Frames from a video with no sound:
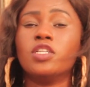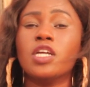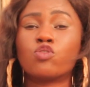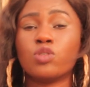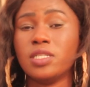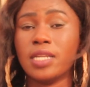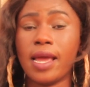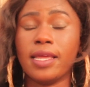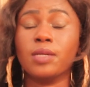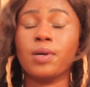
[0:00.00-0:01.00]
As soon as
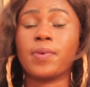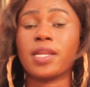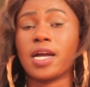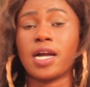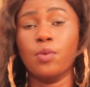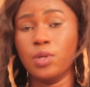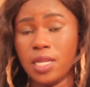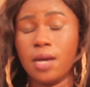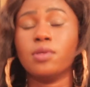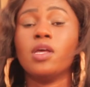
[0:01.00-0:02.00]
I never had Uncle
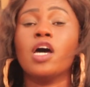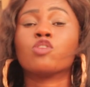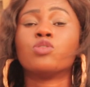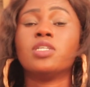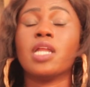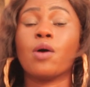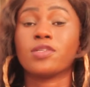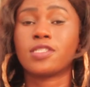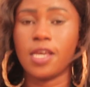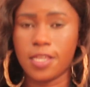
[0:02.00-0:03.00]
William, as soon as I
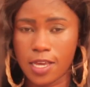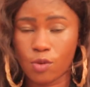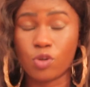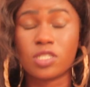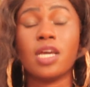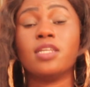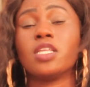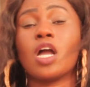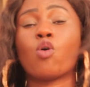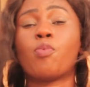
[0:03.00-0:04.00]
was here, yet was here,
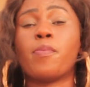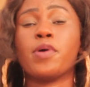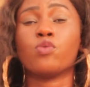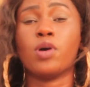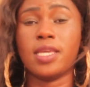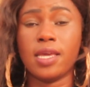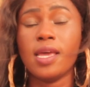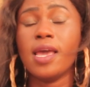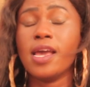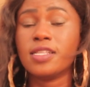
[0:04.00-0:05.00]
didn't go up and why yet.
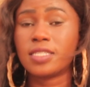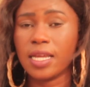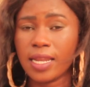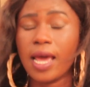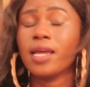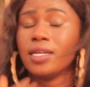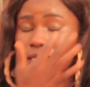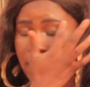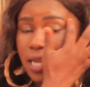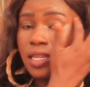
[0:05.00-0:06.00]
It's in there,
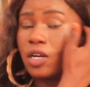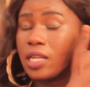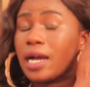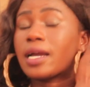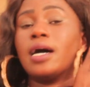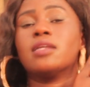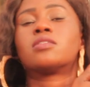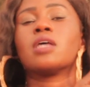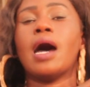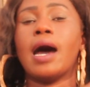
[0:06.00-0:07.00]
Daniel Duncan,
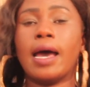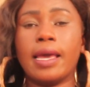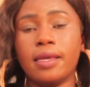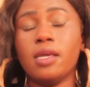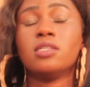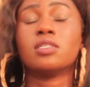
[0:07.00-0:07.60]
say I.